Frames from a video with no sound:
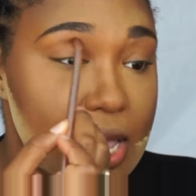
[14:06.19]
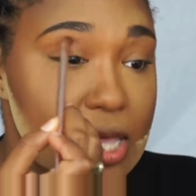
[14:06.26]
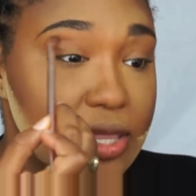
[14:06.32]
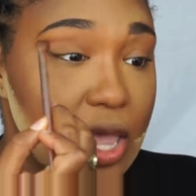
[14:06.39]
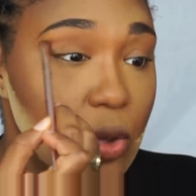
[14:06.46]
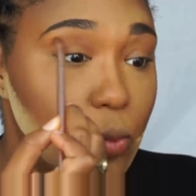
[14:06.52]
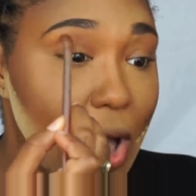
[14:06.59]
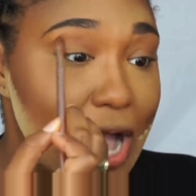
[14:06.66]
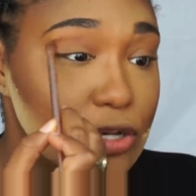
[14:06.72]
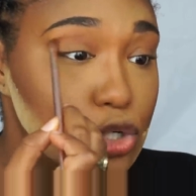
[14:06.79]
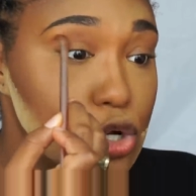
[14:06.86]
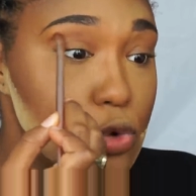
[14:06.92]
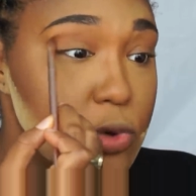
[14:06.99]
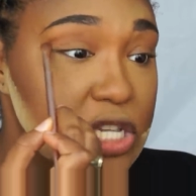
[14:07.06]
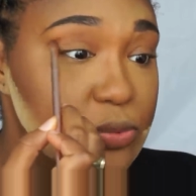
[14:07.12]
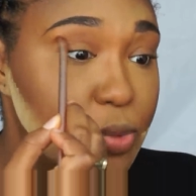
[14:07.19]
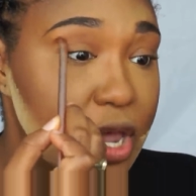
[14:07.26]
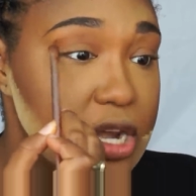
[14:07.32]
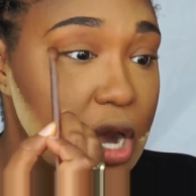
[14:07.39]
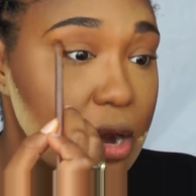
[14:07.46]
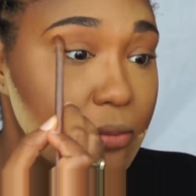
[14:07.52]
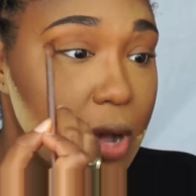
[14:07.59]
They watch who we
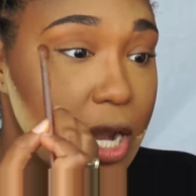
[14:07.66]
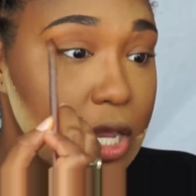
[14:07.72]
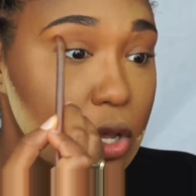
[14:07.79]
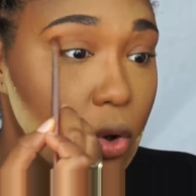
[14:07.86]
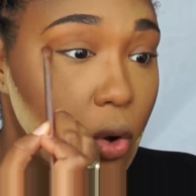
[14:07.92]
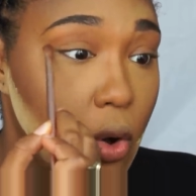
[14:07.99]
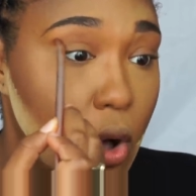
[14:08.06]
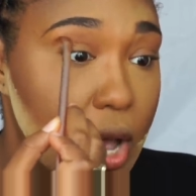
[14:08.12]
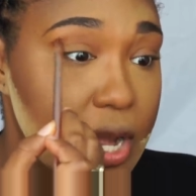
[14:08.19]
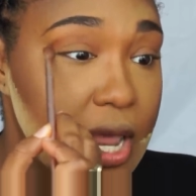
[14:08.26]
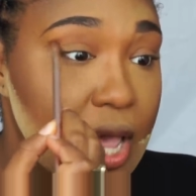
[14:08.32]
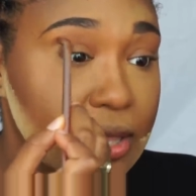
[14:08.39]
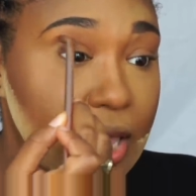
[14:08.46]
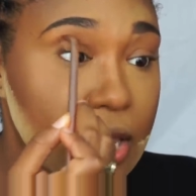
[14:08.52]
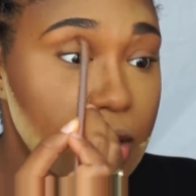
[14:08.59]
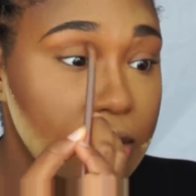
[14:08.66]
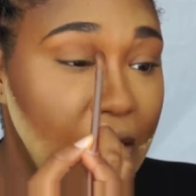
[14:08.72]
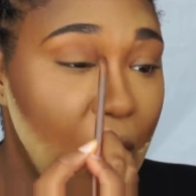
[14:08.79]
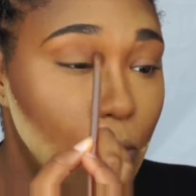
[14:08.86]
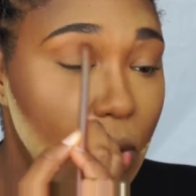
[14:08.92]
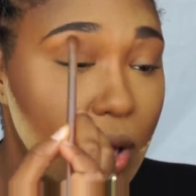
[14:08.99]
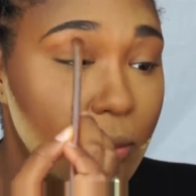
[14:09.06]
spend our money on. They look
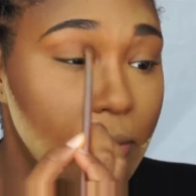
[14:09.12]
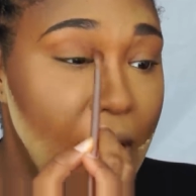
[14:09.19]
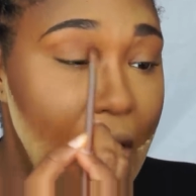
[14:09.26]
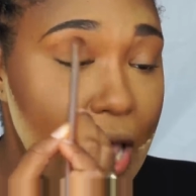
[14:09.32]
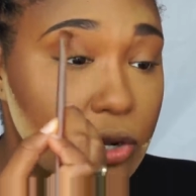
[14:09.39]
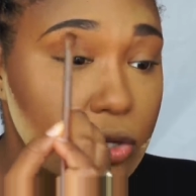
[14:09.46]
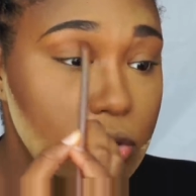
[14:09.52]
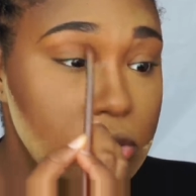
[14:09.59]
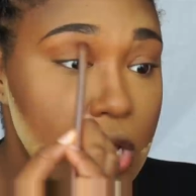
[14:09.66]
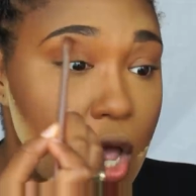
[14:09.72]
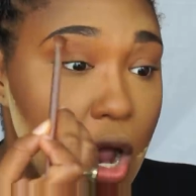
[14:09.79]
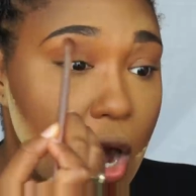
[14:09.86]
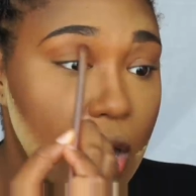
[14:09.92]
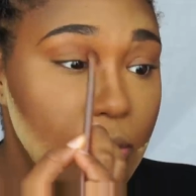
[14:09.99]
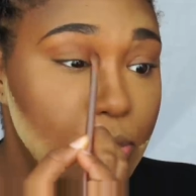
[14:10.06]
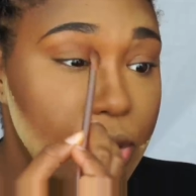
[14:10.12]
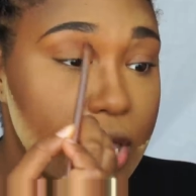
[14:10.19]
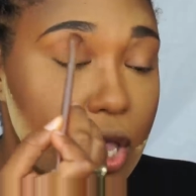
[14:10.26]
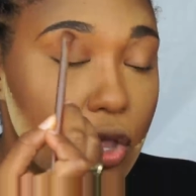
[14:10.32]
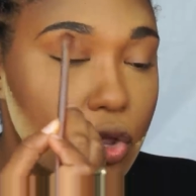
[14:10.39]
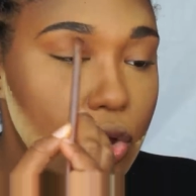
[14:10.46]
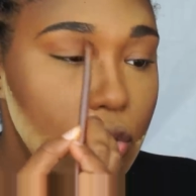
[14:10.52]
at what models are
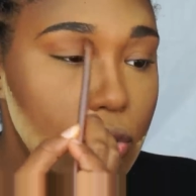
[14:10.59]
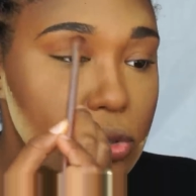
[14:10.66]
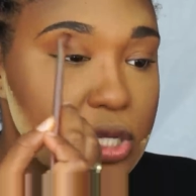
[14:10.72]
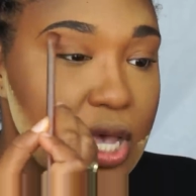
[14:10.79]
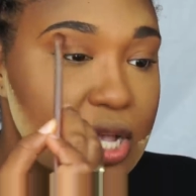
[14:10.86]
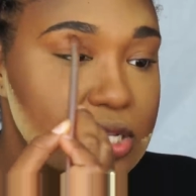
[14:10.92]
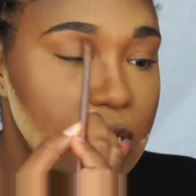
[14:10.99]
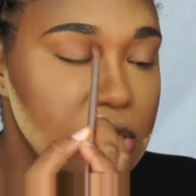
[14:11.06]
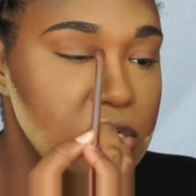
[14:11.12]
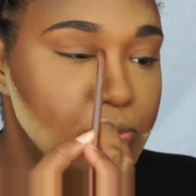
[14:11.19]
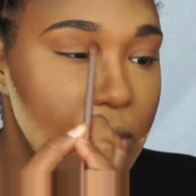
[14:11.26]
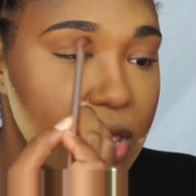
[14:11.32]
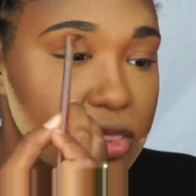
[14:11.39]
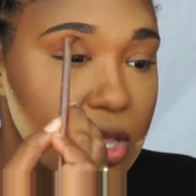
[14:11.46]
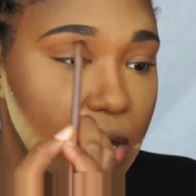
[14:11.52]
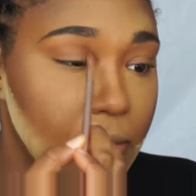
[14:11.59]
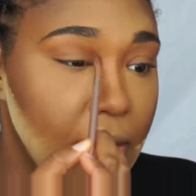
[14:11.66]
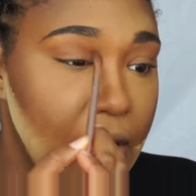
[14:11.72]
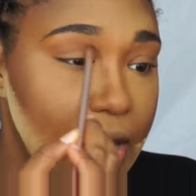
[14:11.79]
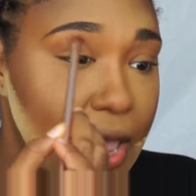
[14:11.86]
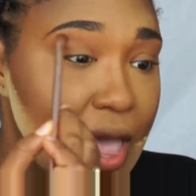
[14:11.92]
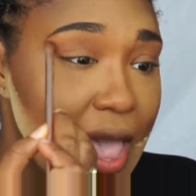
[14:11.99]
being used to spend their
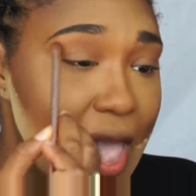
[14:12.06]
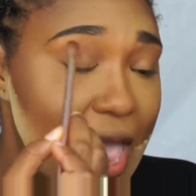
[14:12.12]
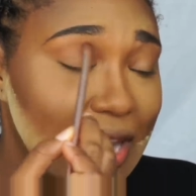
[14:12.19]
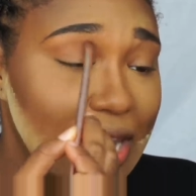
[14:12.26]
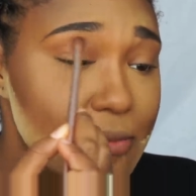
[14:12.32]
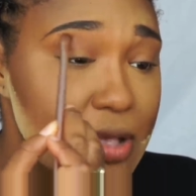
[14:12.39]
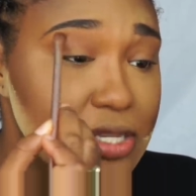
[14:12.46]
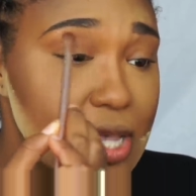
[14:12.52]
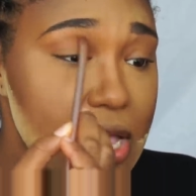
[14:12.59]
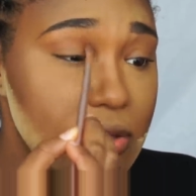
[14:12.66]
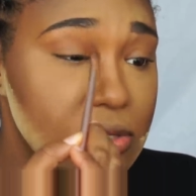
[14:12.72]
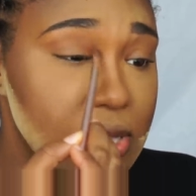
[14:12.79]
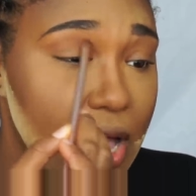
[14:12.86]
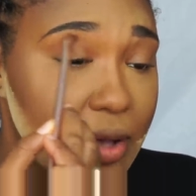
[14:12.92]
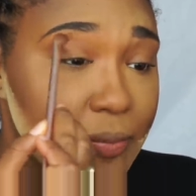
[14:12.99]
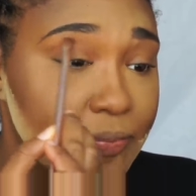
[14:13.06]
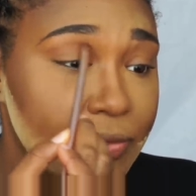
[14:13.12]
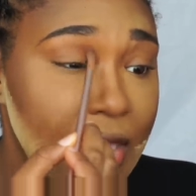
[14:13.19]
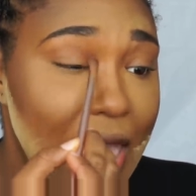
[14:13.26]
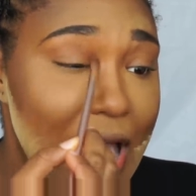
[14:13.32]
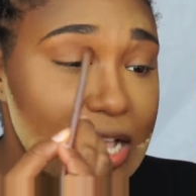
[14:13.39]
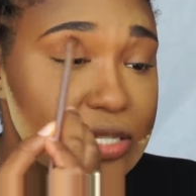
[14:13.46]
money. And let me tell you something,
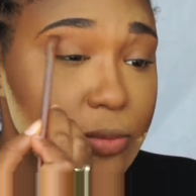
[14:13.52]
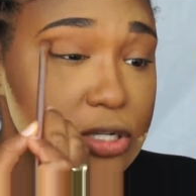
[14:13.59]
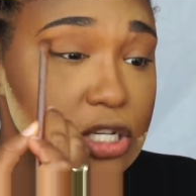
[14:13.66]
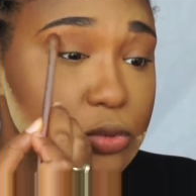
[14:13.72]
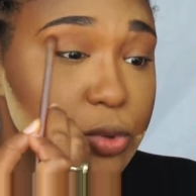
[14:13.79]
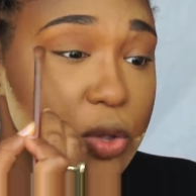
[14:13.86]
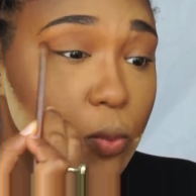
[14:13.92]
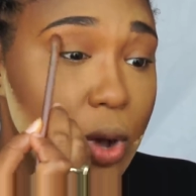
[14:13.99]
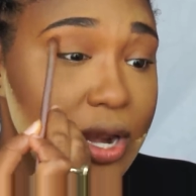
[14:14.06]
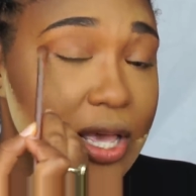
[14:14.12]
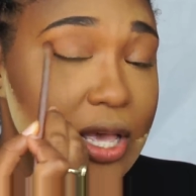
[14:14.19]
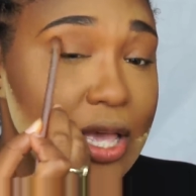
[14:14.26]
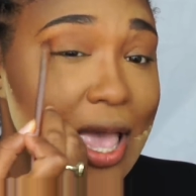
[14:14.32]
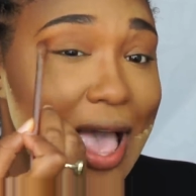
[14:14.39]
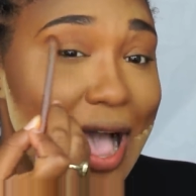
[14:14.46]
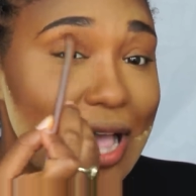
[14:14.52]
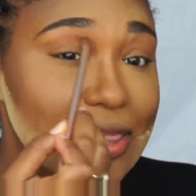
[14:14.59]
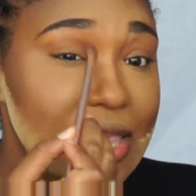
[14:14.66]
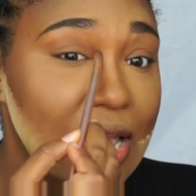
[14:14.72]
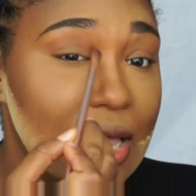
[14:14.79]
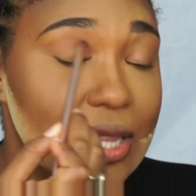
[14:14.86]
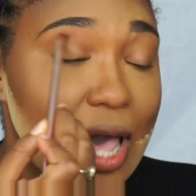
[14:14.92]
as much as we wanna, I
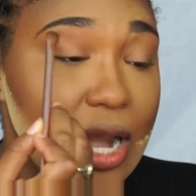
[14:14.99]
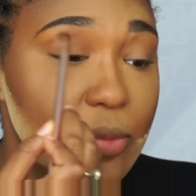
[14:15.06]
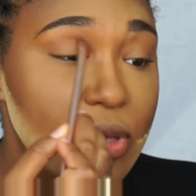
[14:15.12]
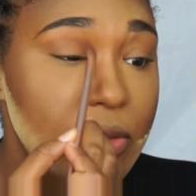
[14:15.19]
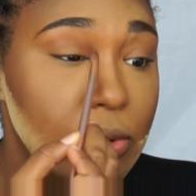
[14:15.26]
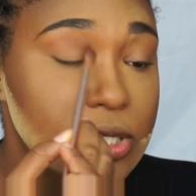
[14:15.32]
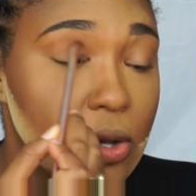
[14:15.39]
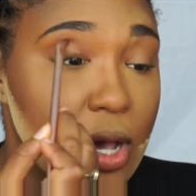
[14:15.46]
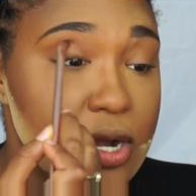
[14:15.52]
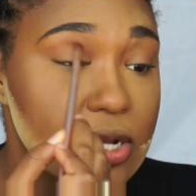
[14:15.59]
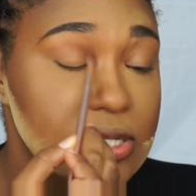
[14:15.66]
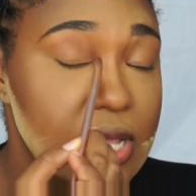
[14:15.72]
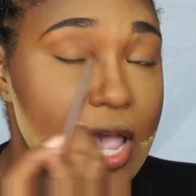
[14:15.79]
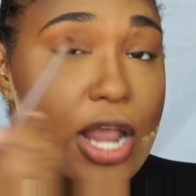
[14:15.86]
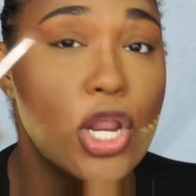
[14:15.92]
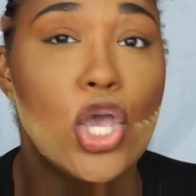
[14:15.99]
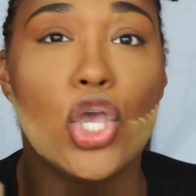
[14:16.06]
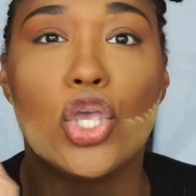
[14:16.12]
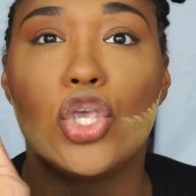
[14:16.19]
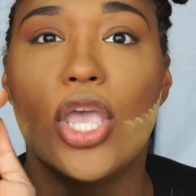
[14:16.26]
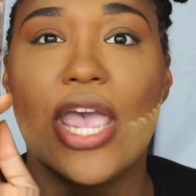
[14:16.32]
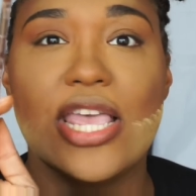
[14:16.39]
think a lot of people don't understand,
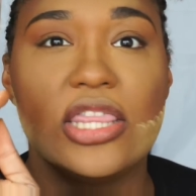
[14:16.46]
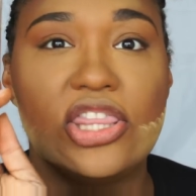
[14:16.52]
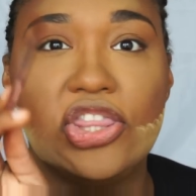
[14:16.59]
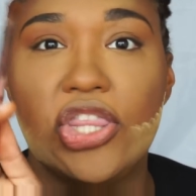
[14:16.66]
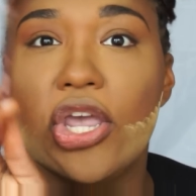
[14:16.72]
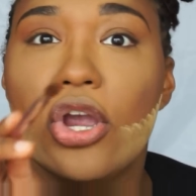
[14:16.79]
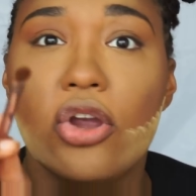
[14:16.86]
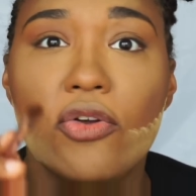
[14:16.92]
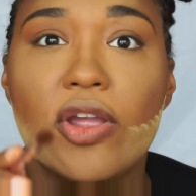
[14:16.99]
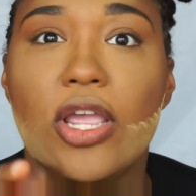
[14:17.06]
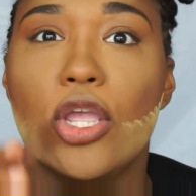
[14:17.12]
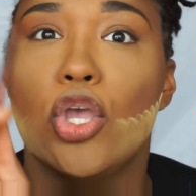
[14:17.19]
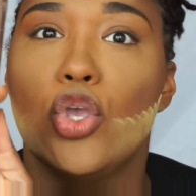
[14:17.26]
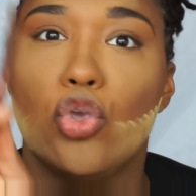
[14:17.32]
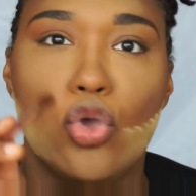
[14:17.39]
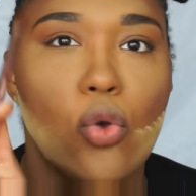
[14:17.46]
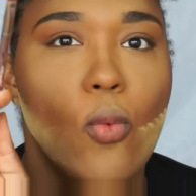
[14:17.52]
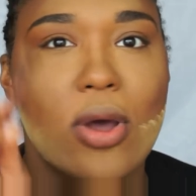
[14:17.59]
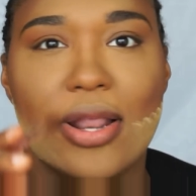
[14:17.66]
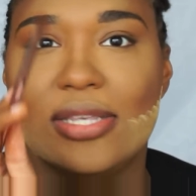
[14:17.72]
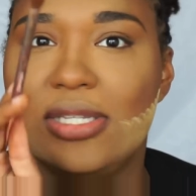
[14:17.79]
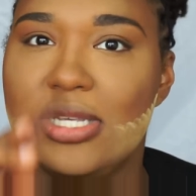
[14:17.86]
in theory, you
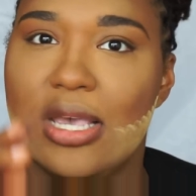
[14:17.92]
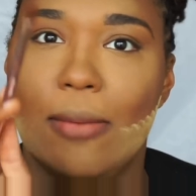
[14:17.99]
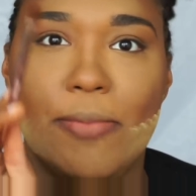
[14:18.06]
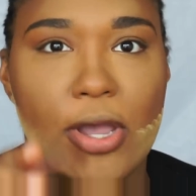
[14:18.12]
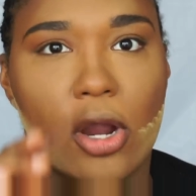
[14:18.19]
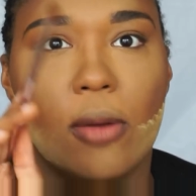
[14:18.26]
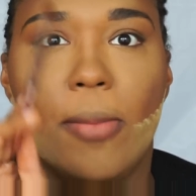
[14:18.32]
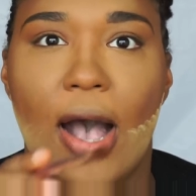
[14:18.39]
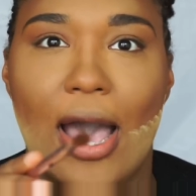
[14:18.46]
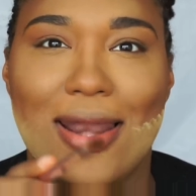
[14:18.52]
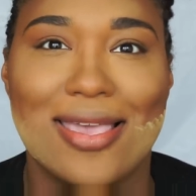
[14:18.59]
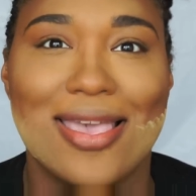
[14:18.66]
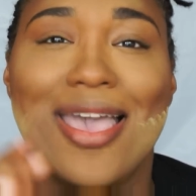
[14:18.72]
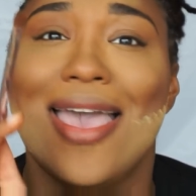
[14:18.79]
wanna see a bigger body.